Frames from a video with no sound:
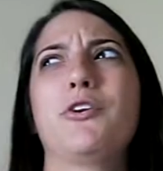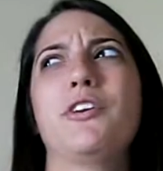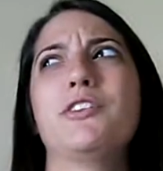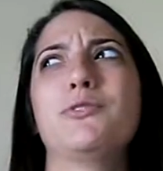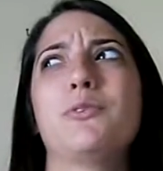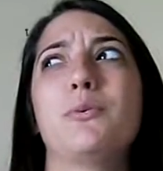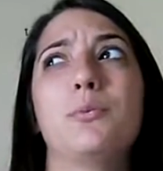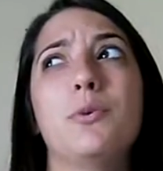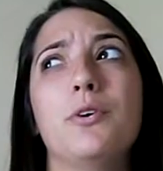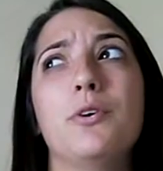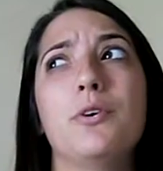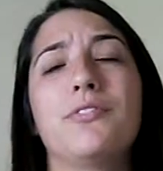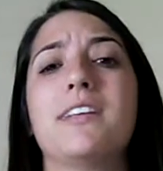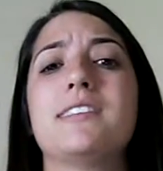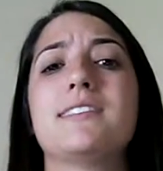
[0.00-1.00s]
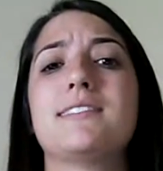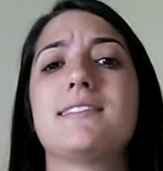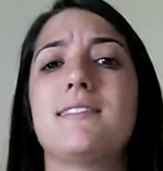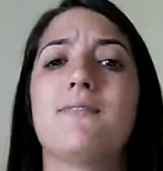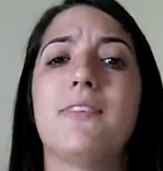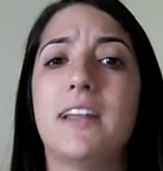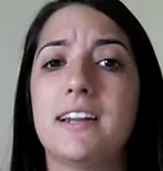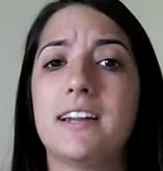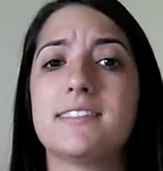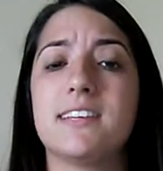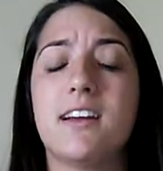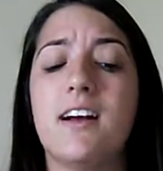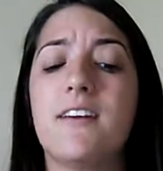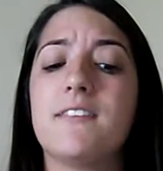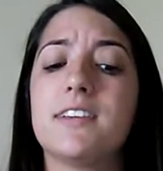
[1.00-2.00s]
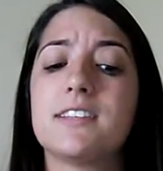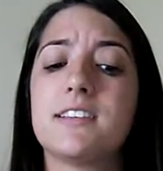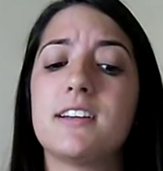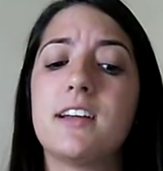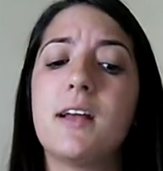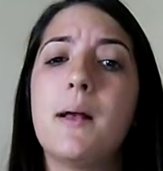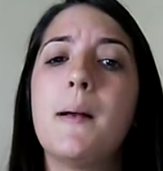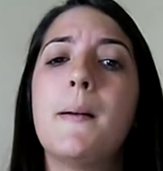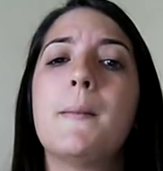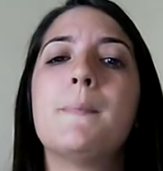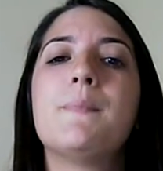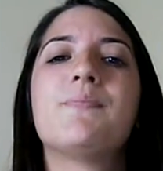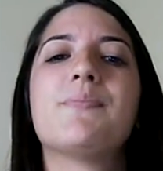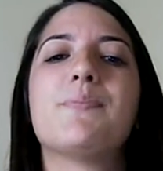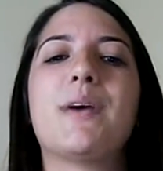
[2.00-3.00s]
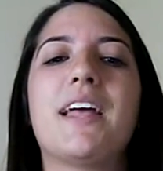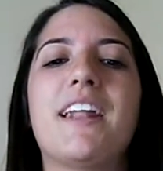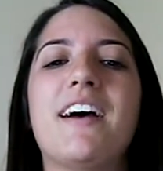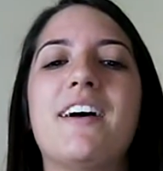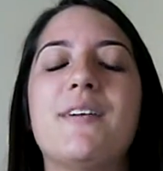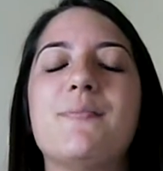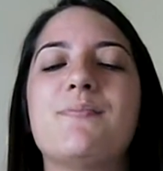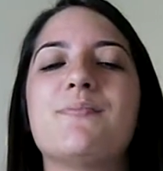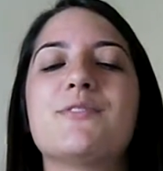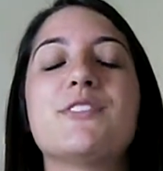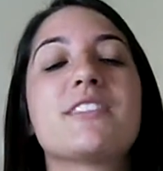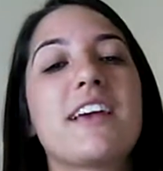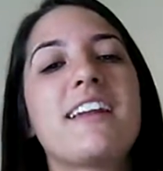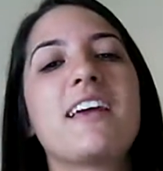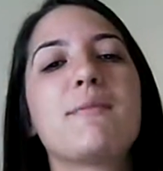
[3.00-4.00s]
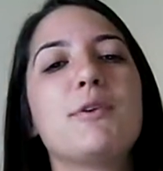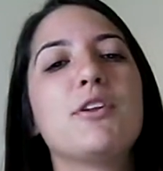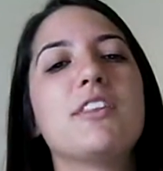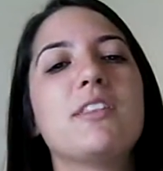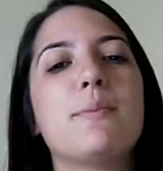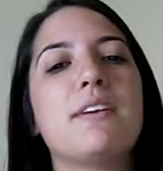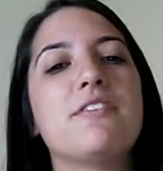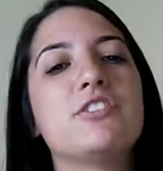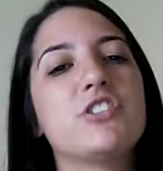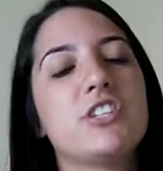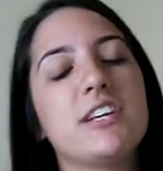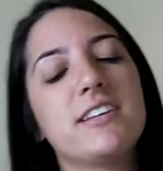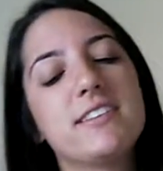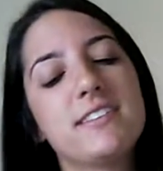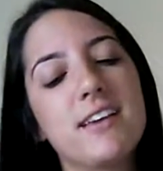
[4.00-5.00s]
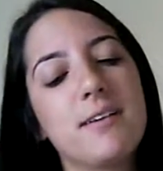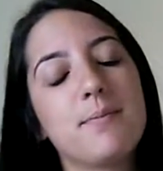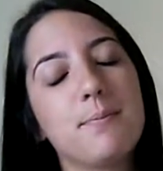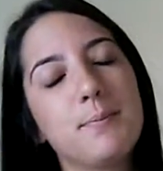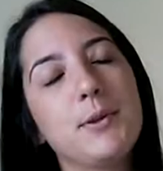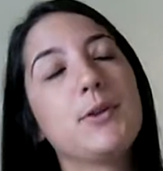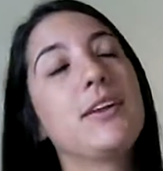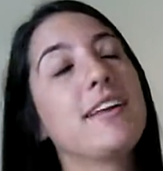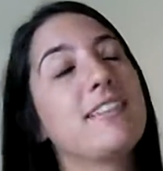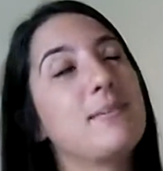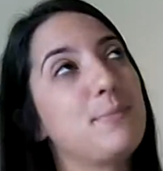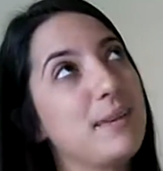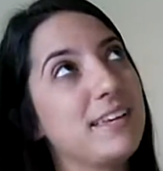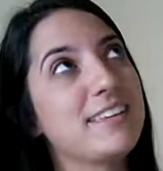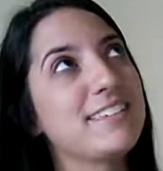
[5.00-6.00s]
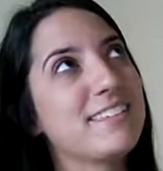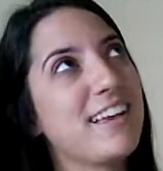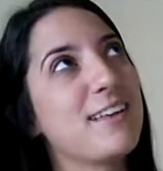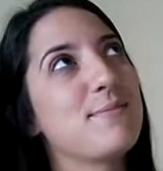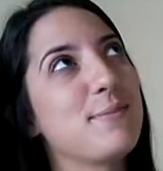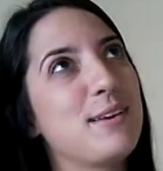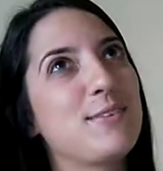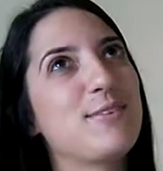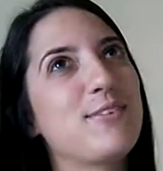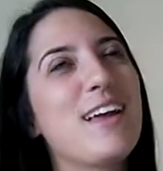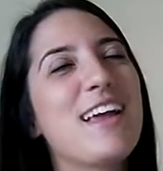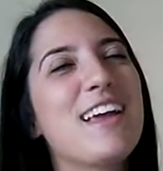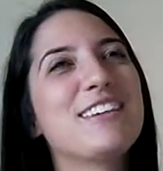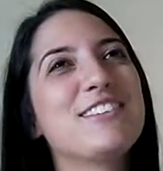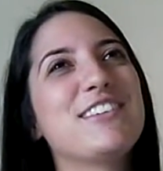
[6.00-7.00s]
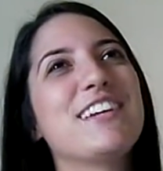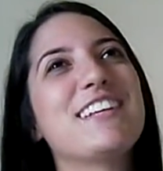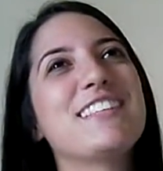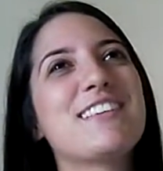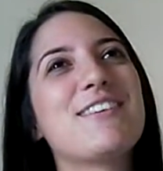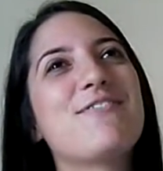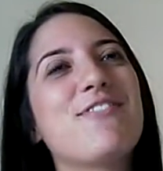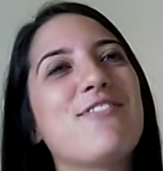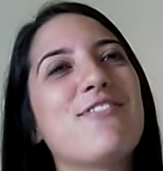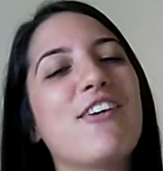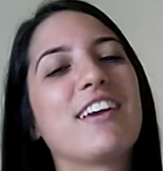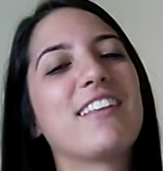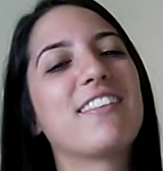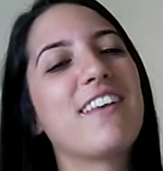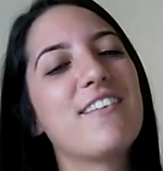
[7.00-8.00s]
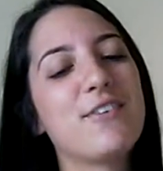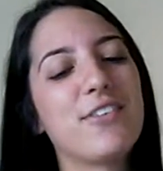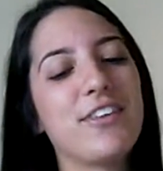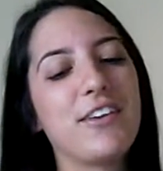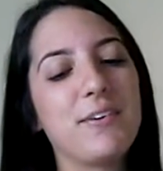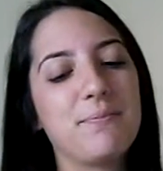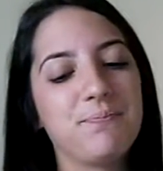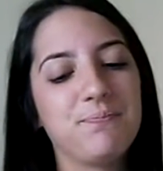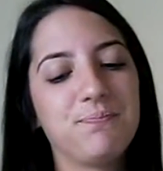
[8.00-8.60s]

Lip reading: into a wolf. That's fantasy, obviously. But so it's kind of like Beauty and the Beast. Beauty and the Beast, not beef. She ends up falling in love with him,